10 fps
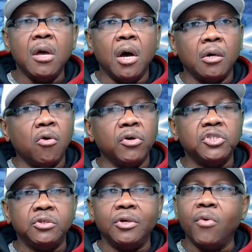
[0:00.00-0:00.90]
Of
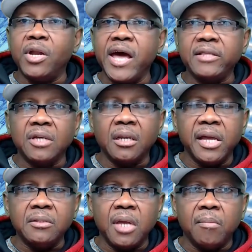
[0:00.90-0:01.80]
course, you're going to have to
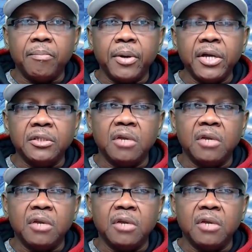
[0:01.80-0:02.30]
click that button.